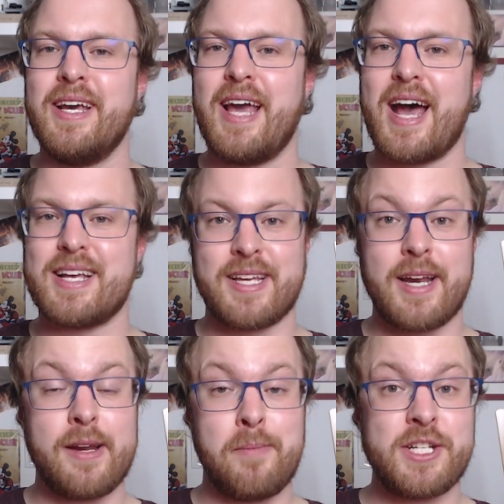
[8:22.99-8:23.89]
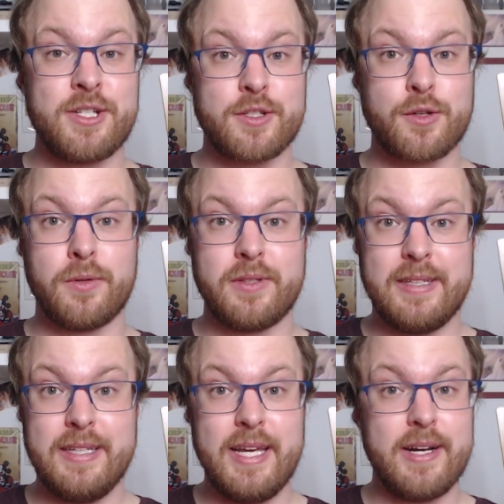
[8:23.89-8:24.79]
has an animation school
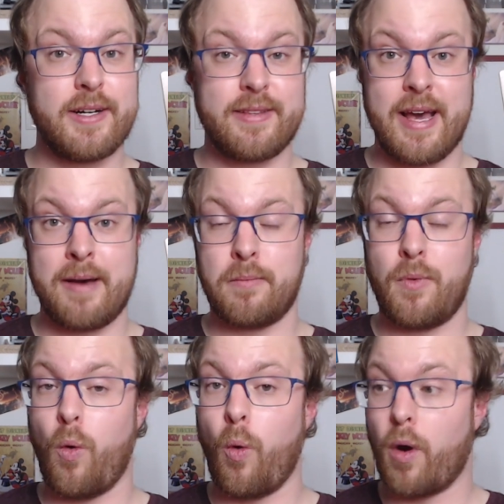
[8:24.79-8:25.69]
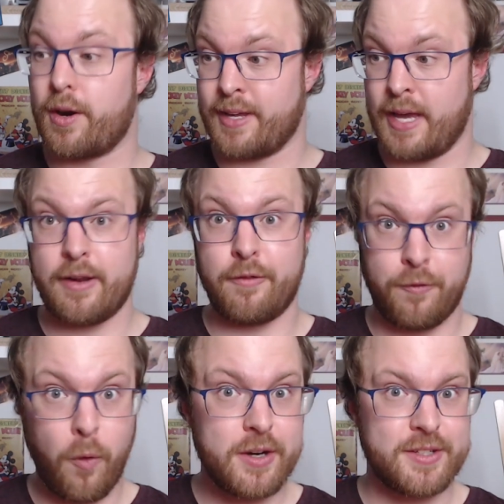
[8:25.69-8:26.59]
near them or can
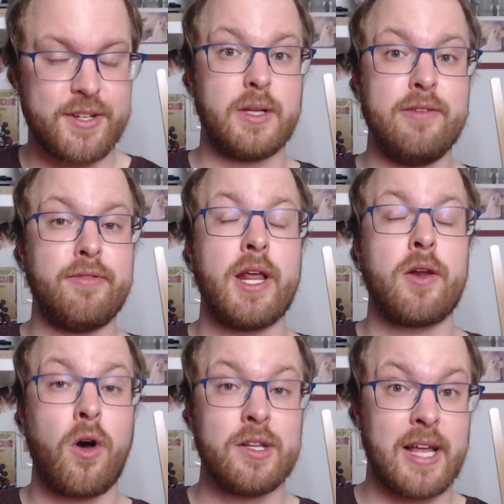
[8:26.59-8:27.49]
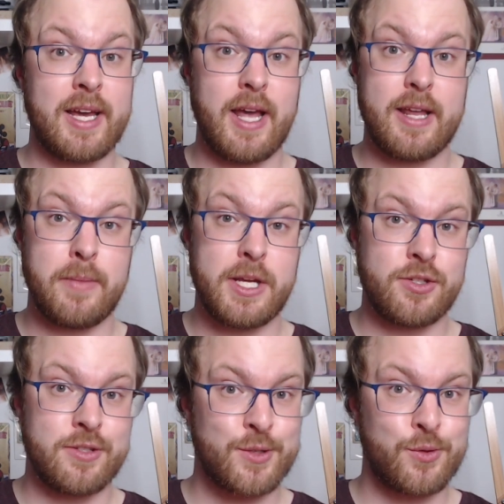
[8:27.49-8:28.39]
afford even an online
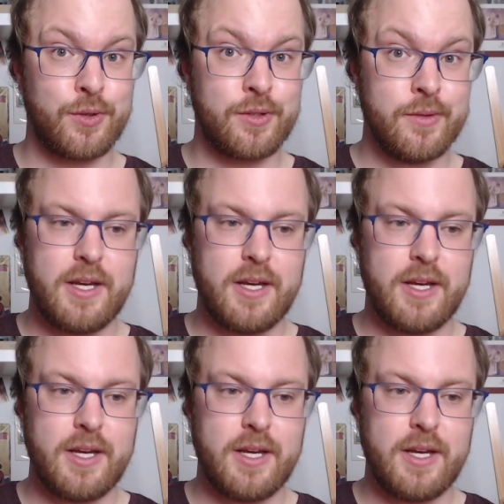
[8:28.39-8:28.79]
animation school.